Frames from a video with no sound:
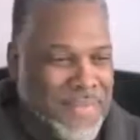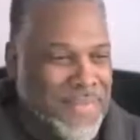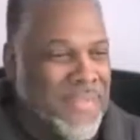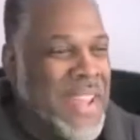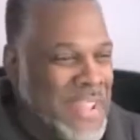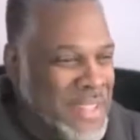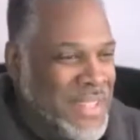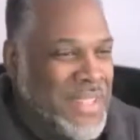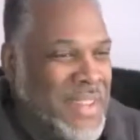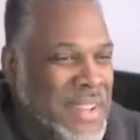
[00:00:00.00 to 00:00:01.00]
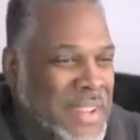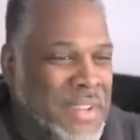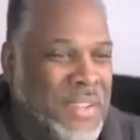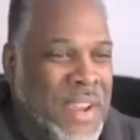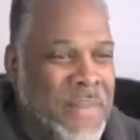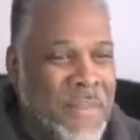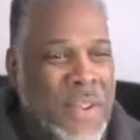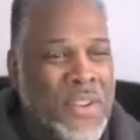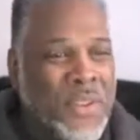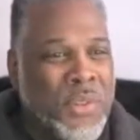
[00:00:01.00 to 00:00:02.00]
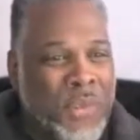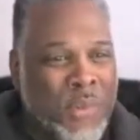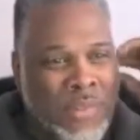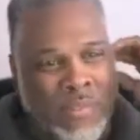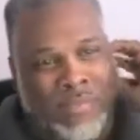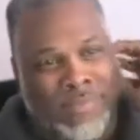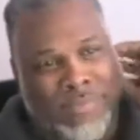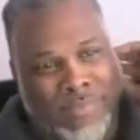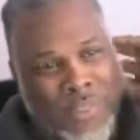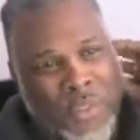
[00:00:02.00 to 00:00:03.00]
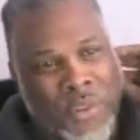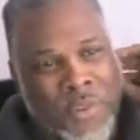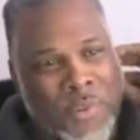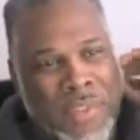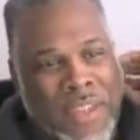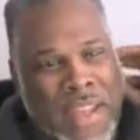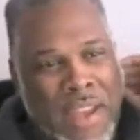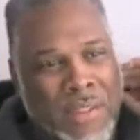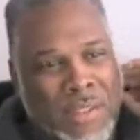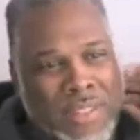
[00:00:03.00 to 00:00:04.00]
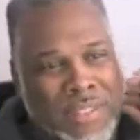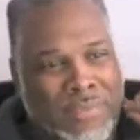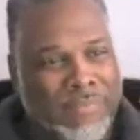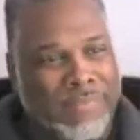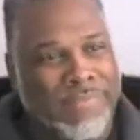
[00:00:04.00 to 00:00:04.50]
yes, Jeff, as usual, usual in the house,